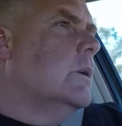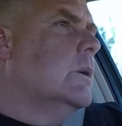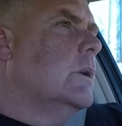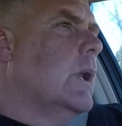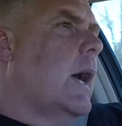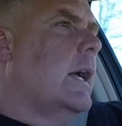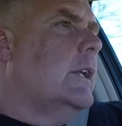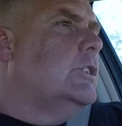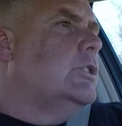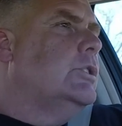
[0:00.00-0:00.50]

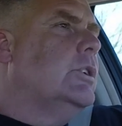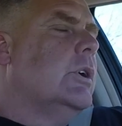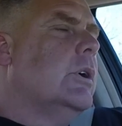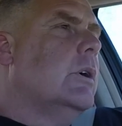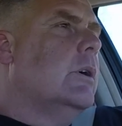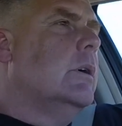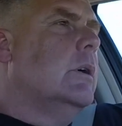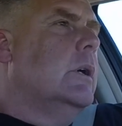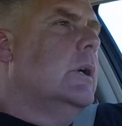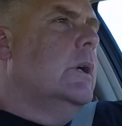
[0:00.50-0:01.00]
Not
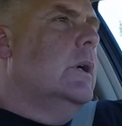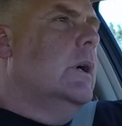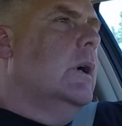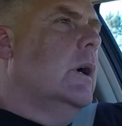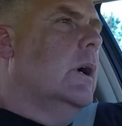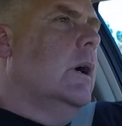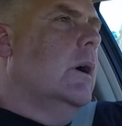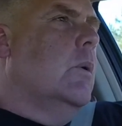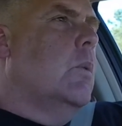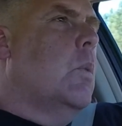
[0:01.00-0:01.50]
sure
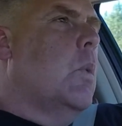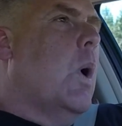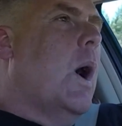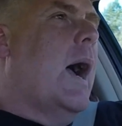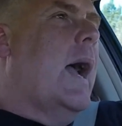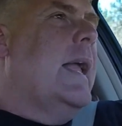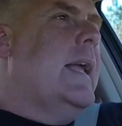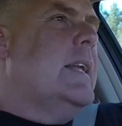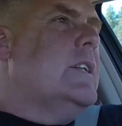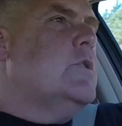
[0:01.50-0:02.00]

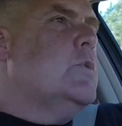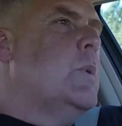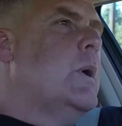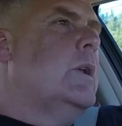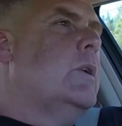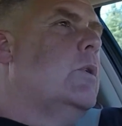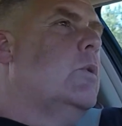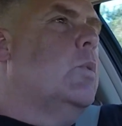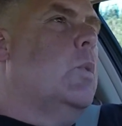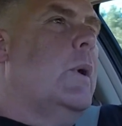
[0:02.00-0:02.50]
why it
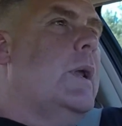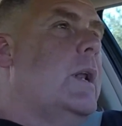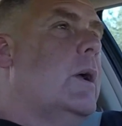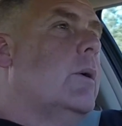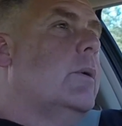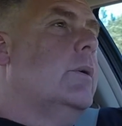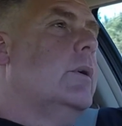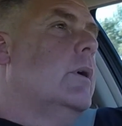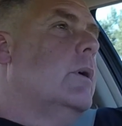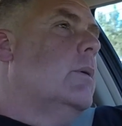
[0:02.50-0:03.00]
dwindled. We
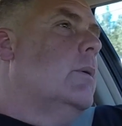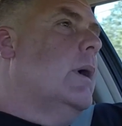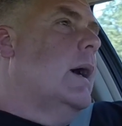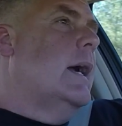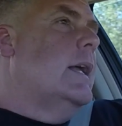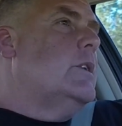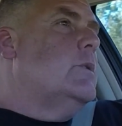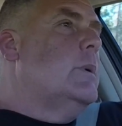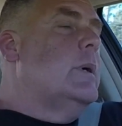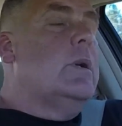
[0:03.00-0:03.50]
don't know
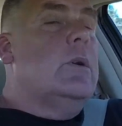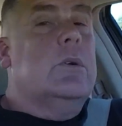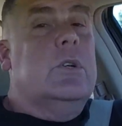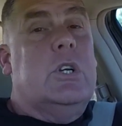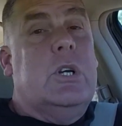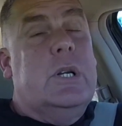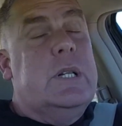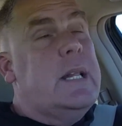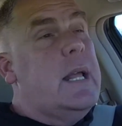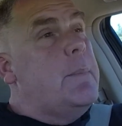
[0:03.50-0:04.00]
why it dwindled.
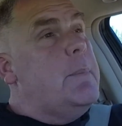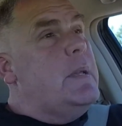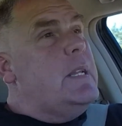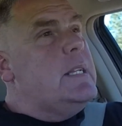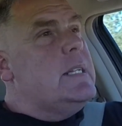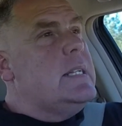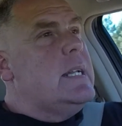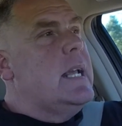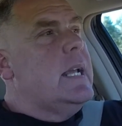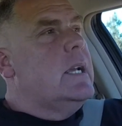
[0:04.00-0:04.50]
Could they be
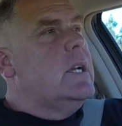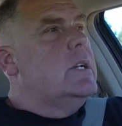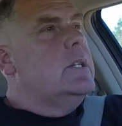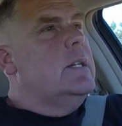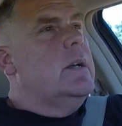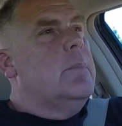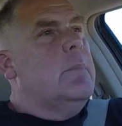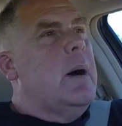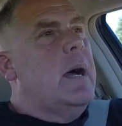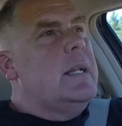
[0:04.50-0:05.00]
sick? Could
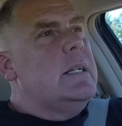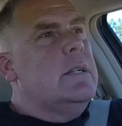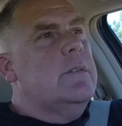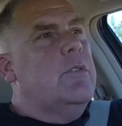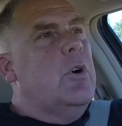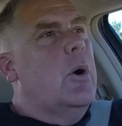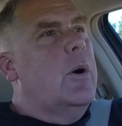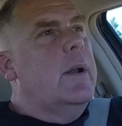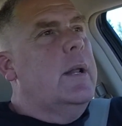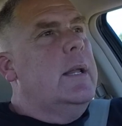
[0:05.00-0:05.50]
the mites
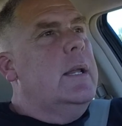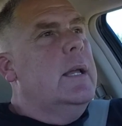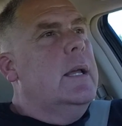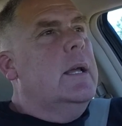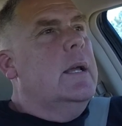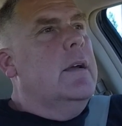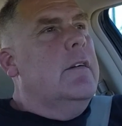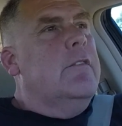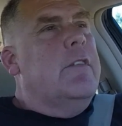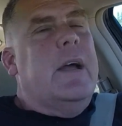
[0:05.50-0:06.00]
have already
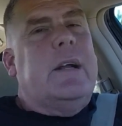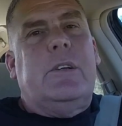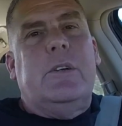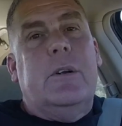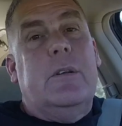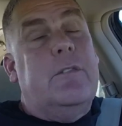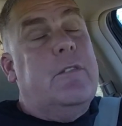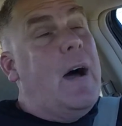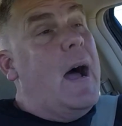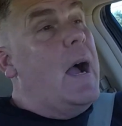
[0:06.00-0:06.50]

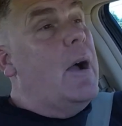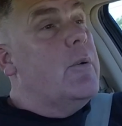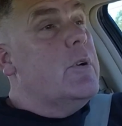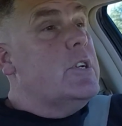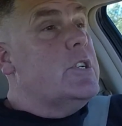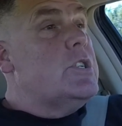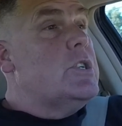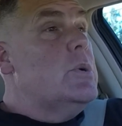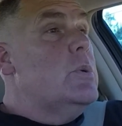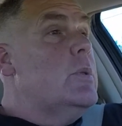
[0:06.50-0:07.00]
vectored a
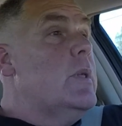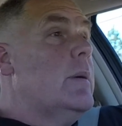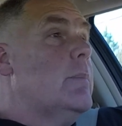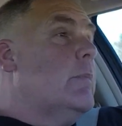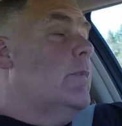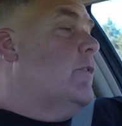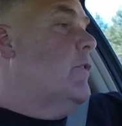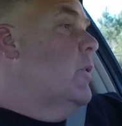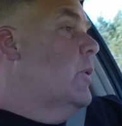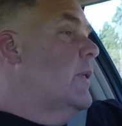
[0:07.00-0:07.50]
virus to them
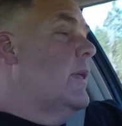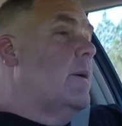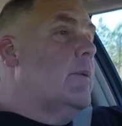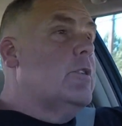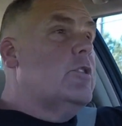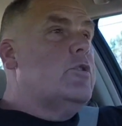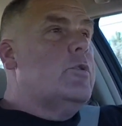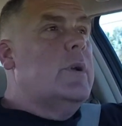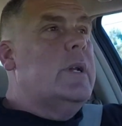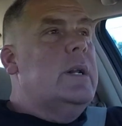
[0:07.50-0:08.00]
before they
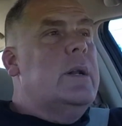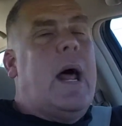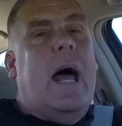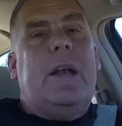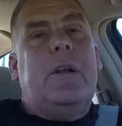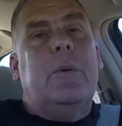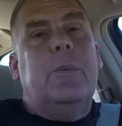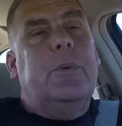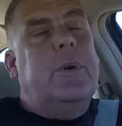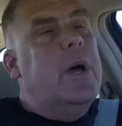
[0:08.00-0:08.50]
were treated?
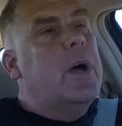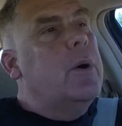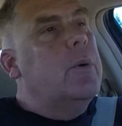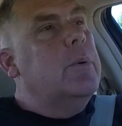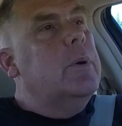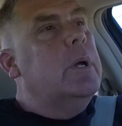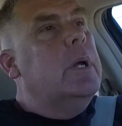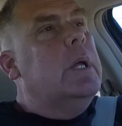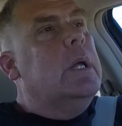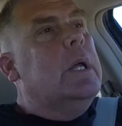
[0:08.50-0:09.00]
I don't know.